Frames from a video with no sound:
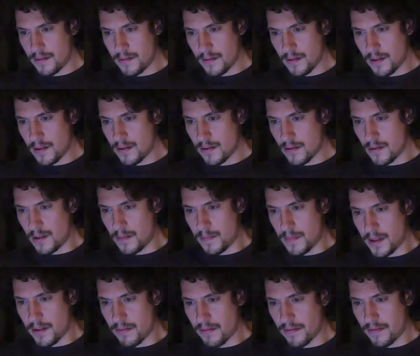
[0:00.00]
and that was a
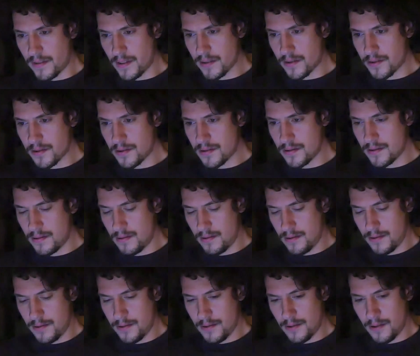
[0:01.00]
great experience.
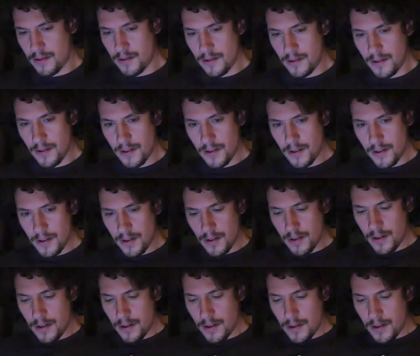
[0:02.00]
I was there
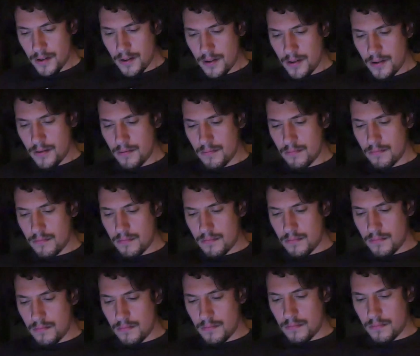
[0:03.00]
for 2 years, but
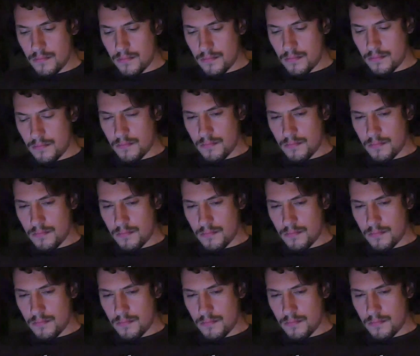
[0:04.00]
then somehow